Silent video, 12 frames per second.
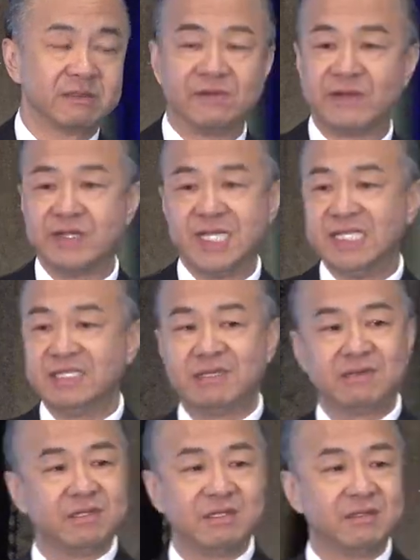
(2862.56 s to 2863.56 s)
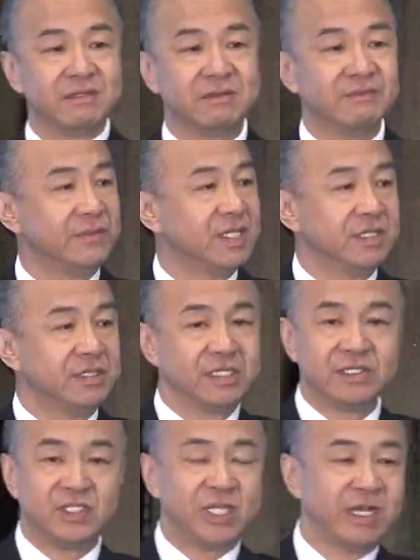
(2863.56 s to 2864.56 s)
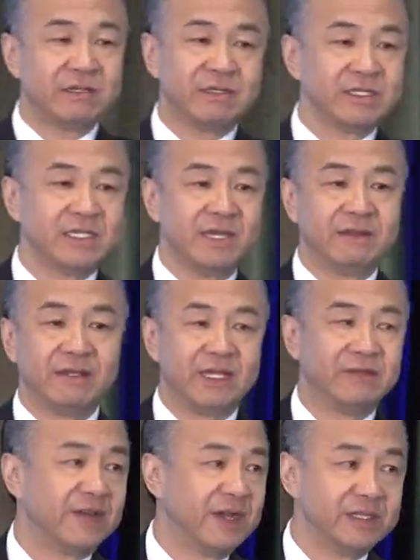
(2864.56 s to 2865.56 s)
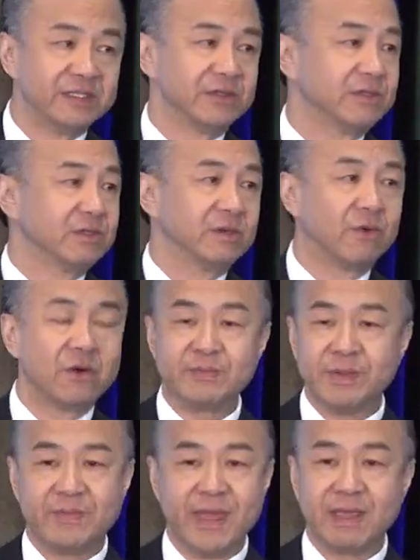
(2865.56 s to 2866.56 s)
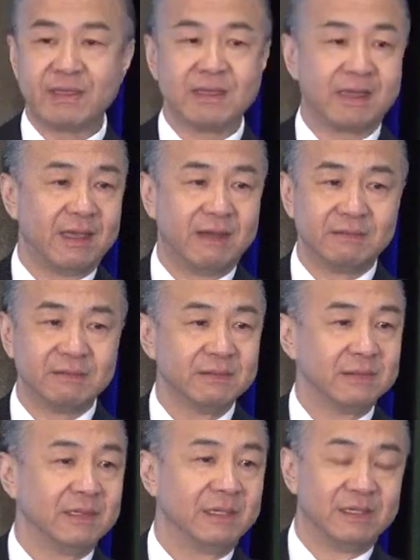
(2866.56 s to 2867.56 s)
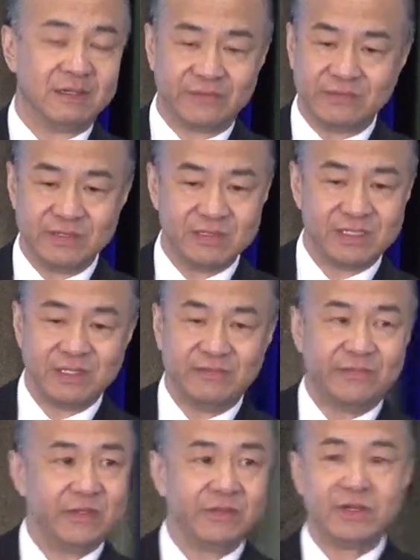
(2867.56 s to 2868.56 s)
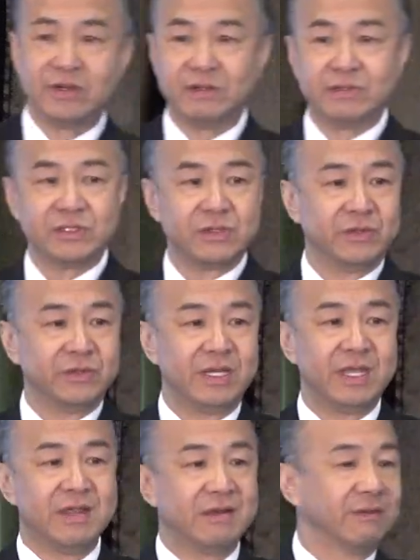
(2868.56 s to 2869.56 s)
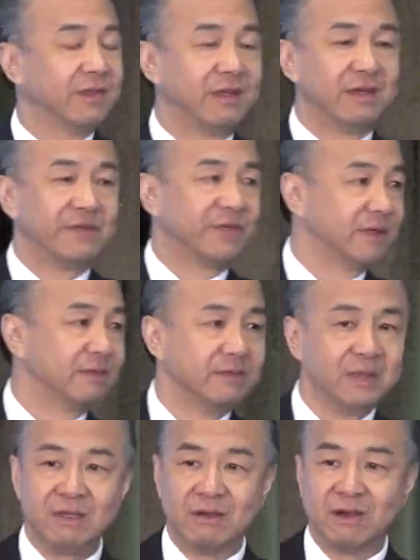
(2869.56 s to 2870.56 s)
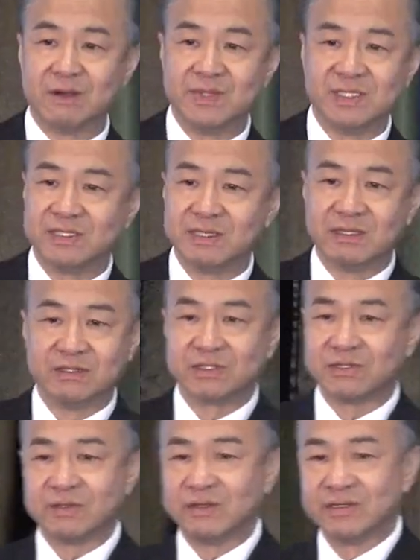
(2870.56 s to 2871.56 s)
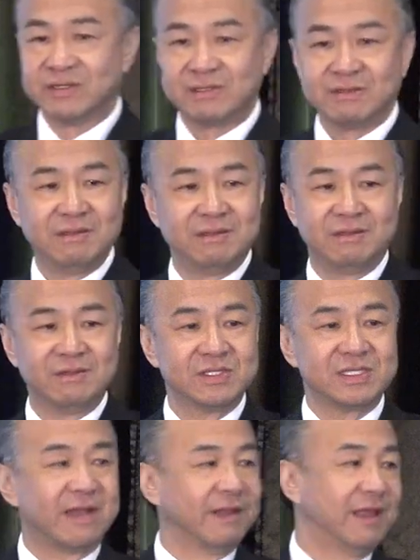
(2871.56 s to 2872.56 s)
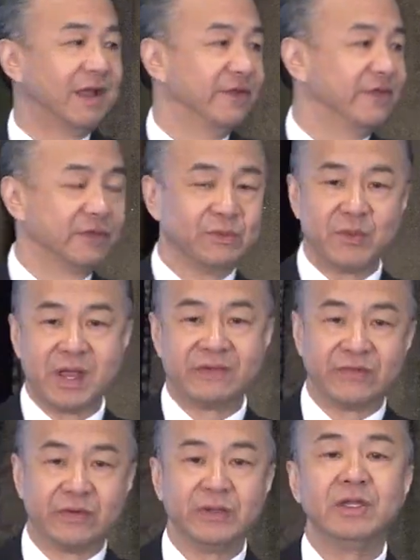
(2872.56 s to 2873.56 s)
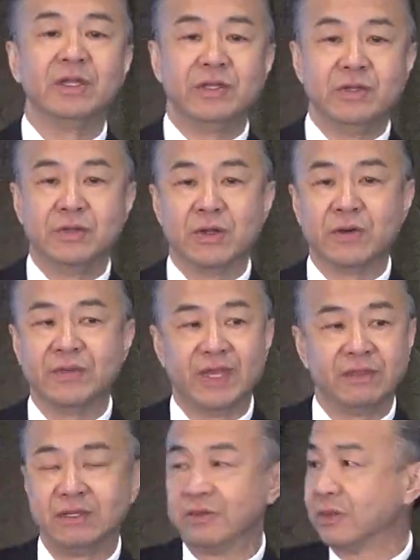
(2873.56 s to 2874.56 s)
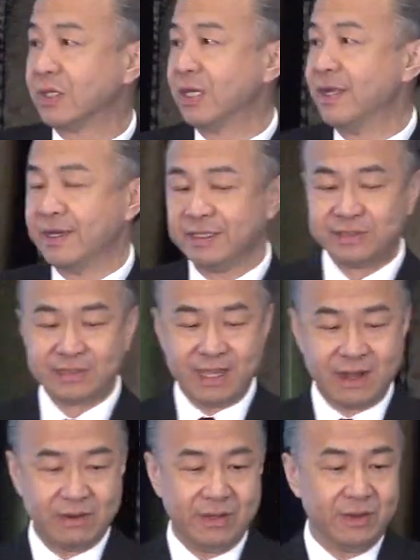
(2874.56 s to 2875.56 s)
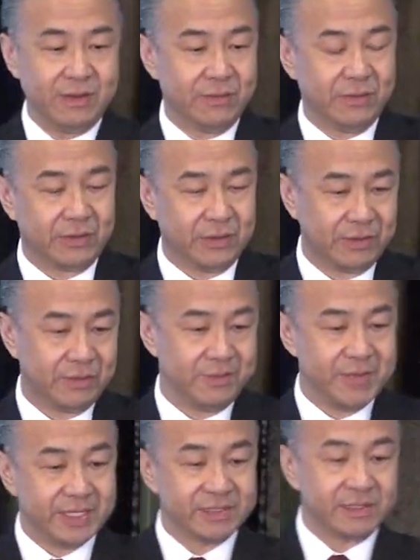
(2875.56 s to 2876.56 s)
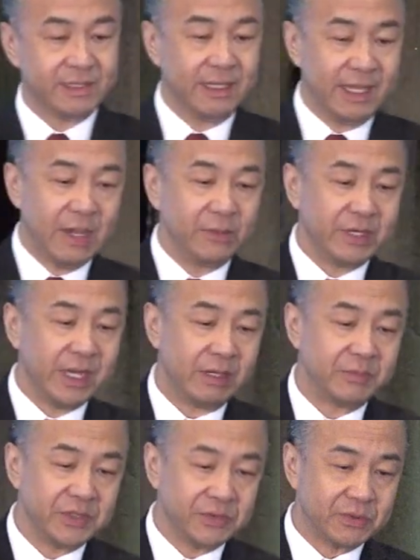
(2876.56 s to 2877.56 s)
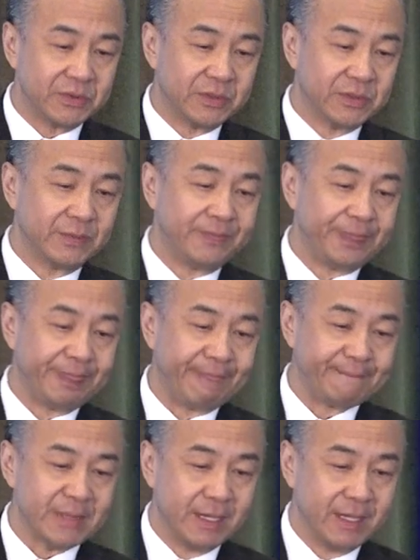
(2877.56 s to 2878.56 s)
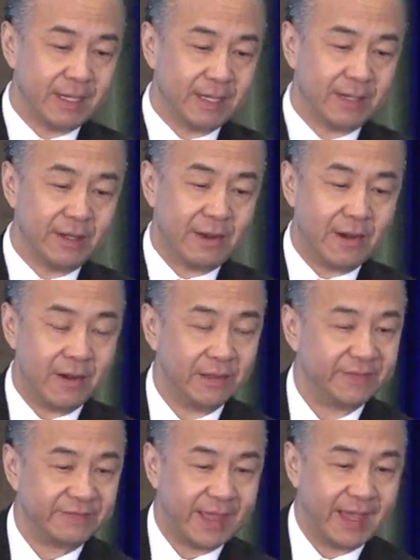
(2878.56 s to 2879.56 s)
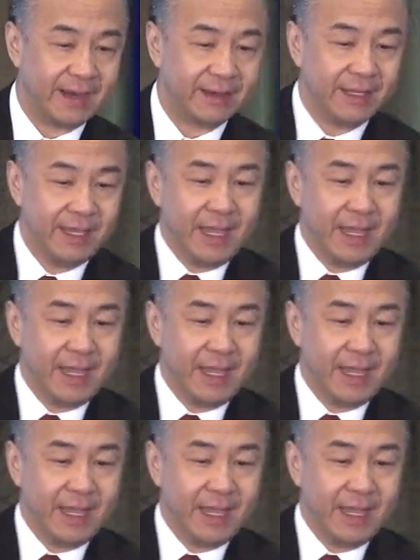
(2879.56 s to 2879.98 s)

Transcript: It's very easy to do. Just check the selling advisor's corporate bank account. You know, you see a few dollars going here and there from RBC Insurance clients, you know, Sun Life or wherever, you know that there were clients that were missed. And we'll help you through uh, all of that.